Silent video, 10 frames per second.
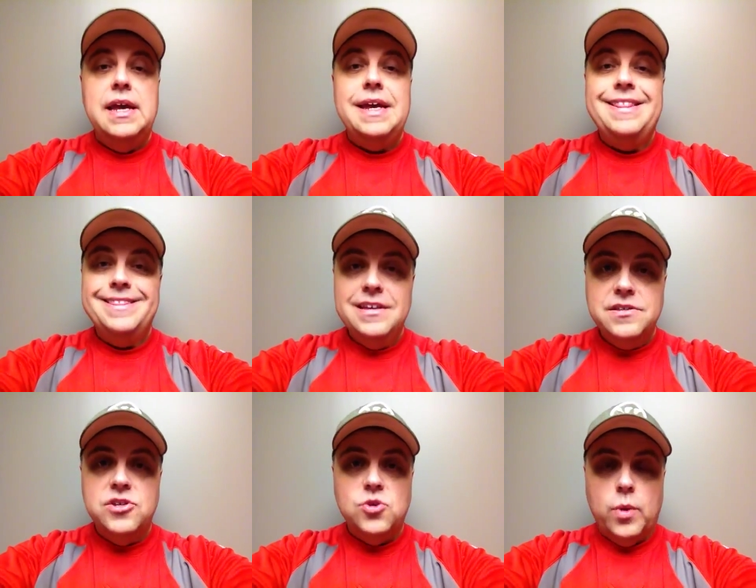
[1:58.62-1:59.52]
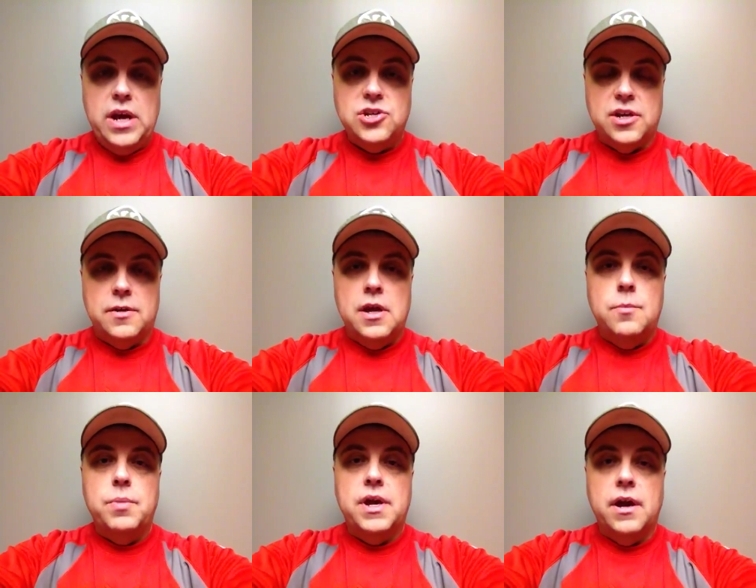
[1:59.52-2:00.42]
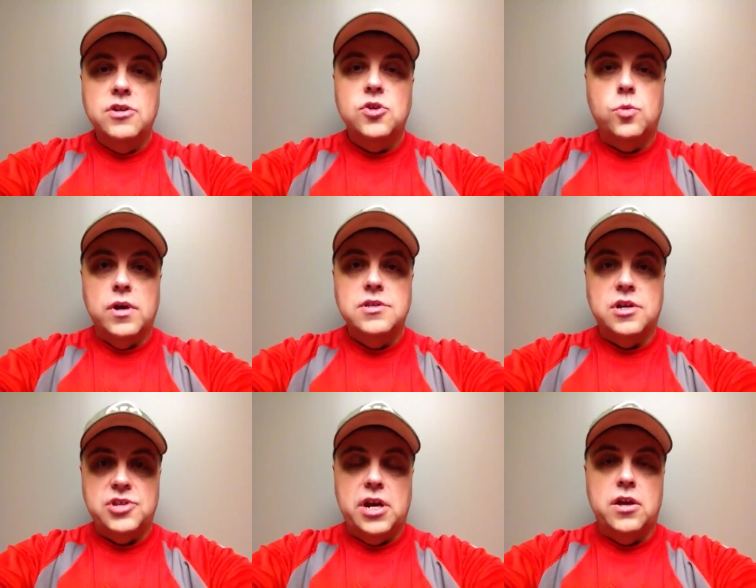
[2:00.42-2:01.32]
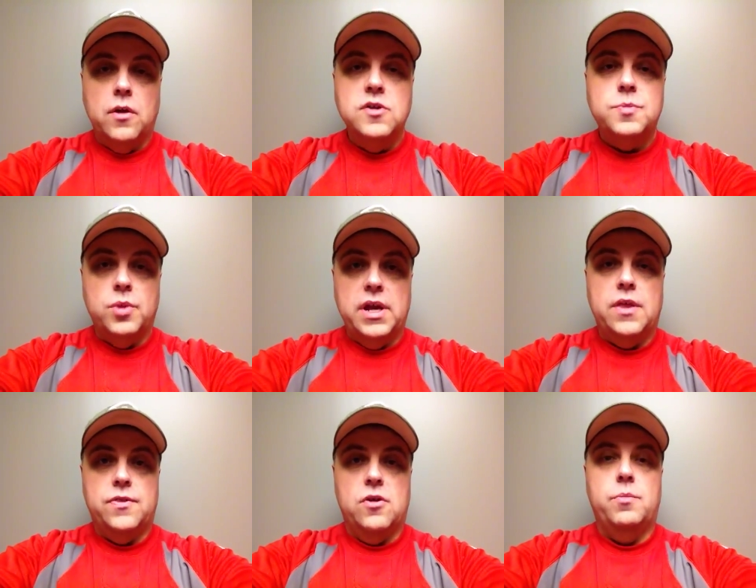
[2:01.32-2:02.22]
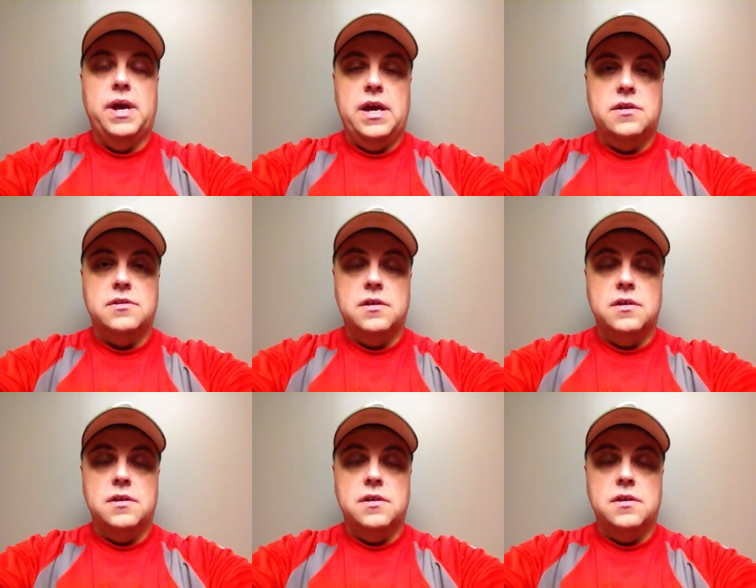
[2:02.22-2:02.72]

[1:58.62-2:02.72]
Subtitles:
In this situation, because it was such a close play at third base,